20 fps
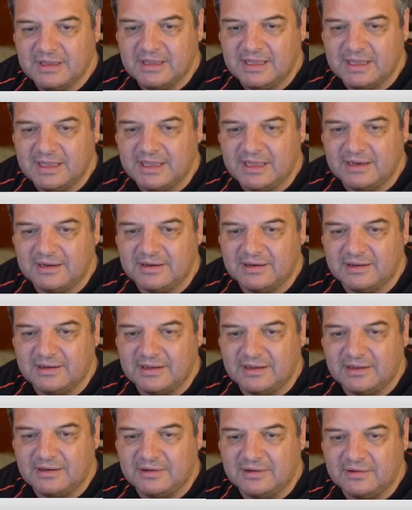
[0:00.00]

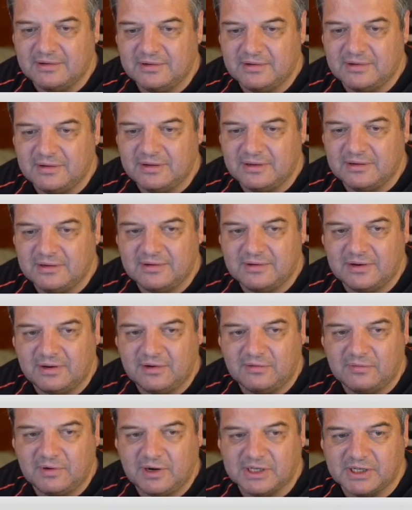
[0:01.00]
And so
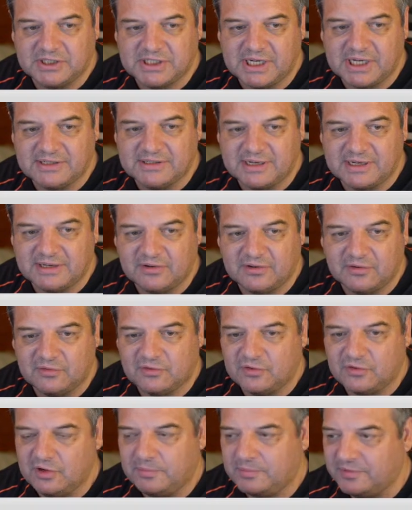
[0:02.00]
when I change that to
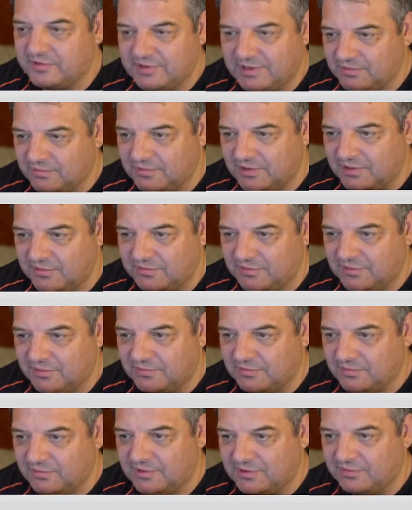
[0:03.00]
2% or
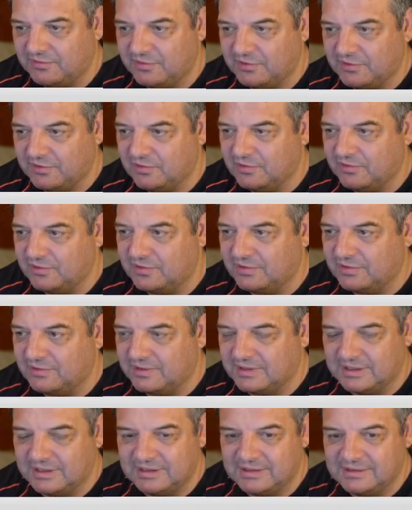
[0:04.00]
whatever
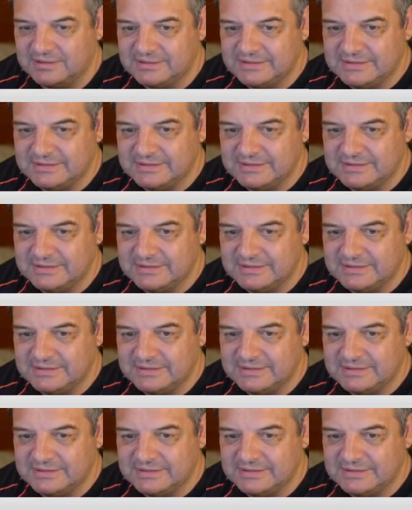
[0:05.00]
your